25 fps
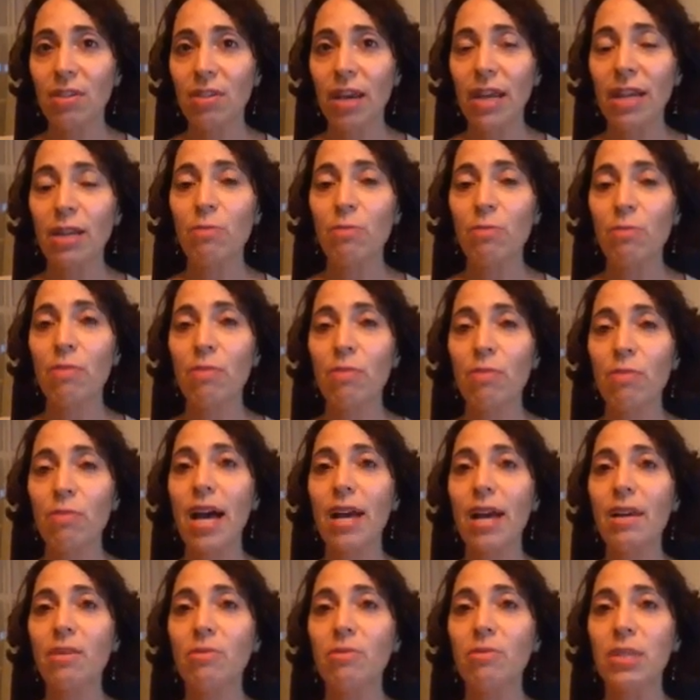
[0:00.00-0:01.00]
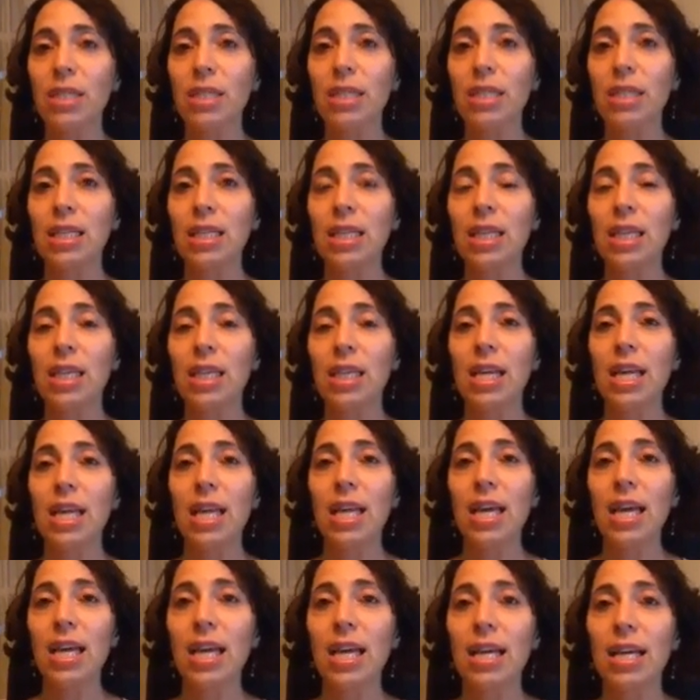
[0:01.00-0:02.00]
Right? Am I really,
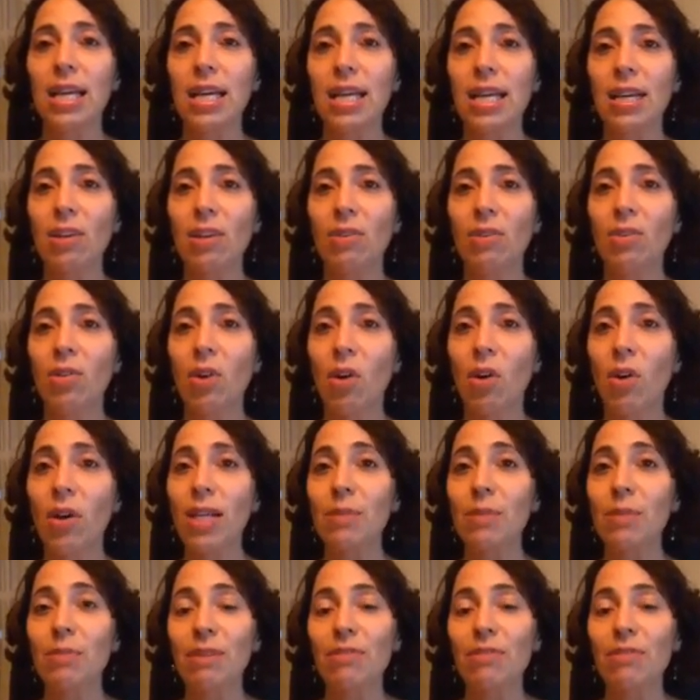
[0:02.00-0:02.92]
going